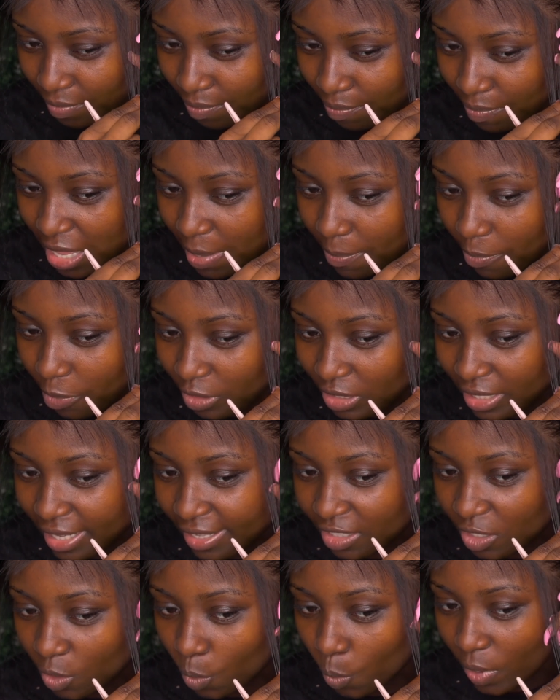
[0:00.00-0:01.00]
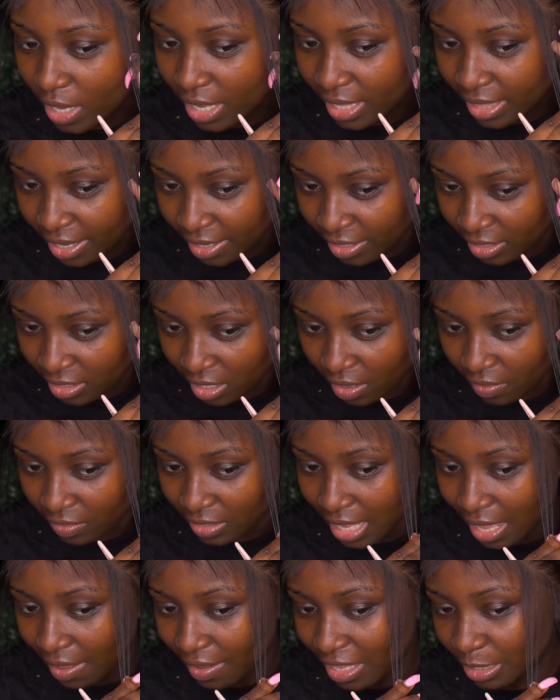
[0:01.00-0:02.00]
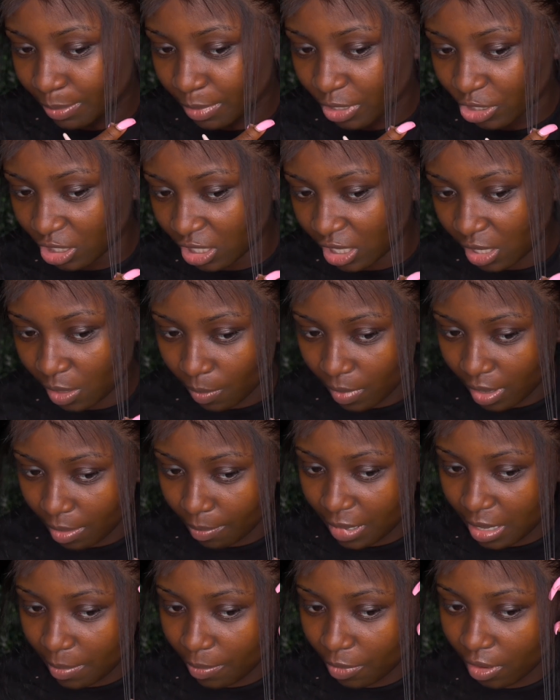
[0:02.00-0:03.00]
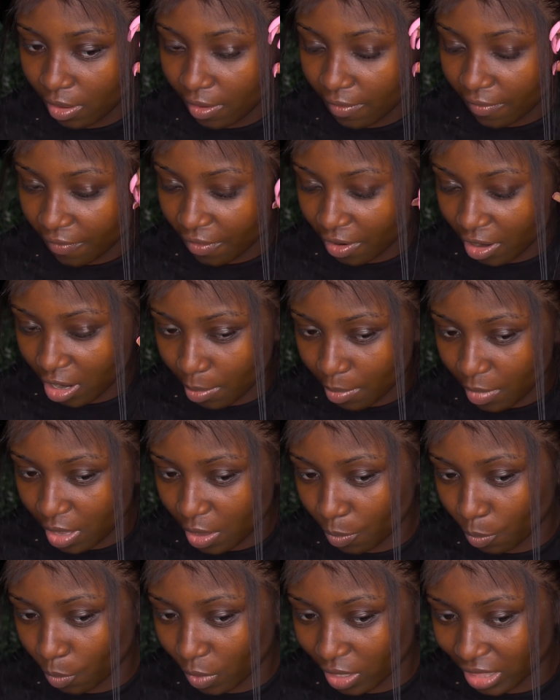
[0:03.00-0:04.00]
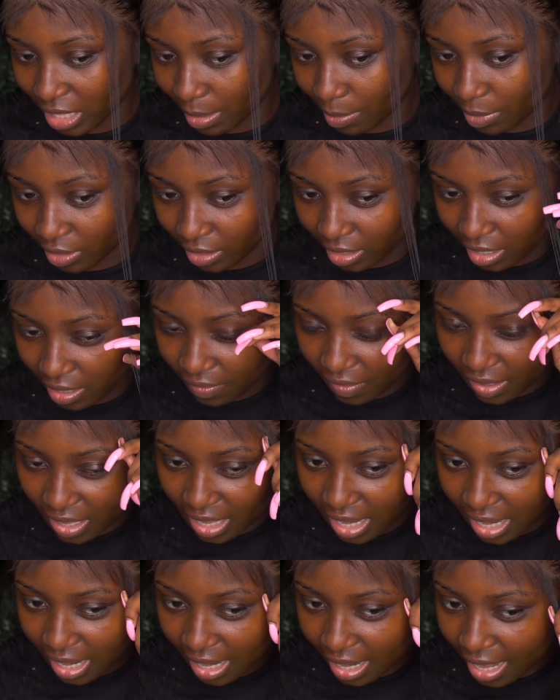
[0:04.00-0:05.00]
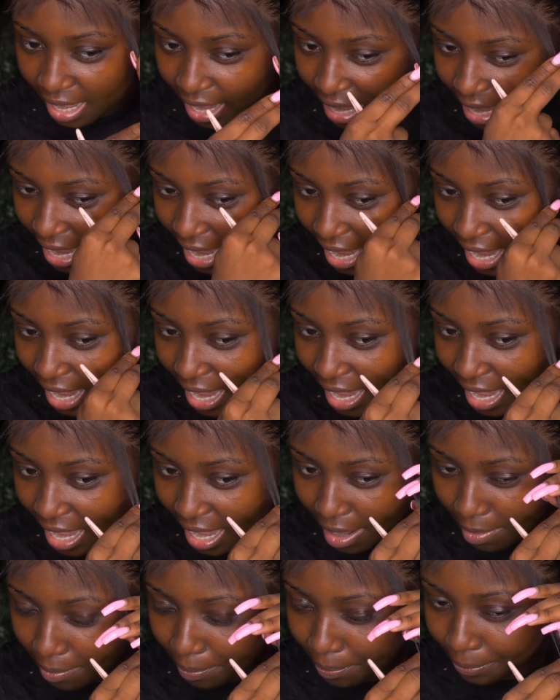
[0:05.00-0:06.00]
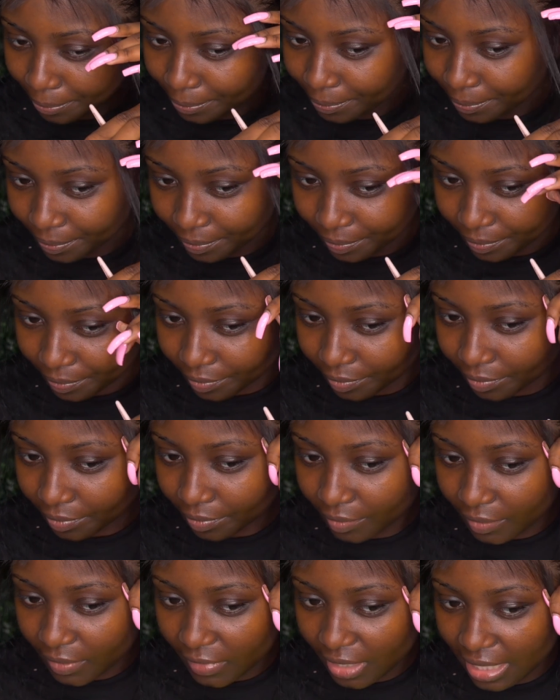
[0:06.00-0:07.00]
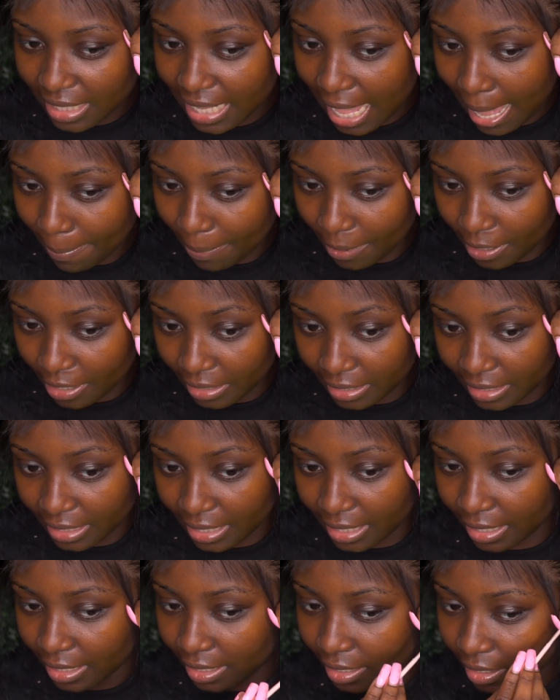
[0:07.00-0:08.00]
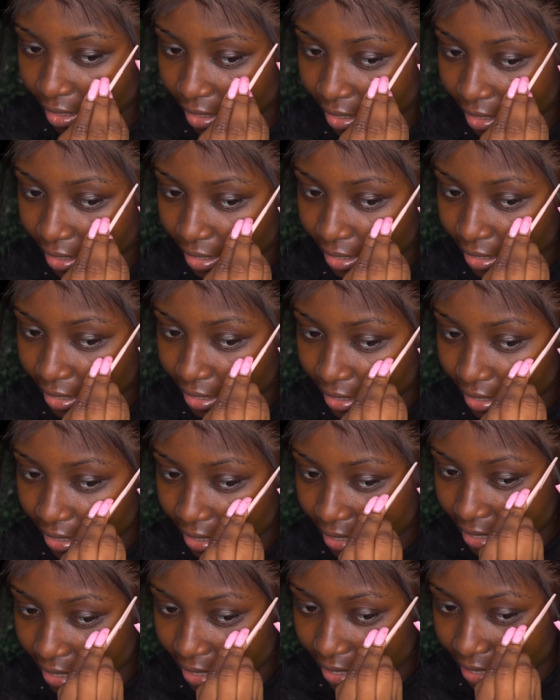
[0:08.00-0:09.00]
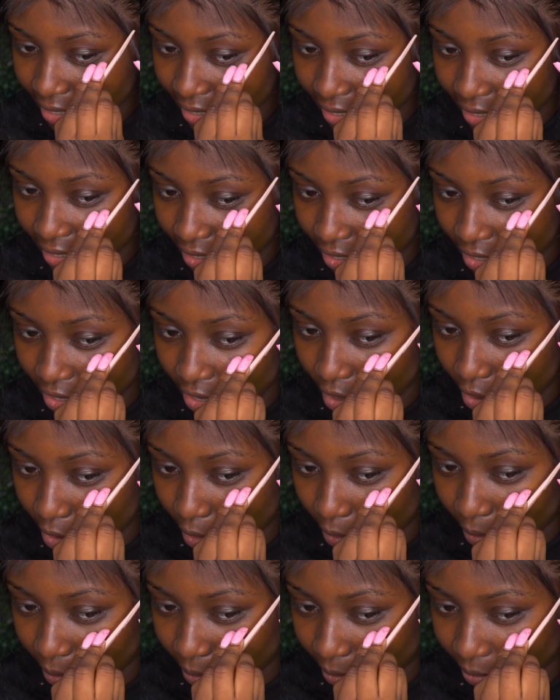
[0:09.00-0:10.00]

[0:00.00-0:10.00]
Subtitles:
people tend to wean themselves out, especially when people are firm in what they believe in and that person know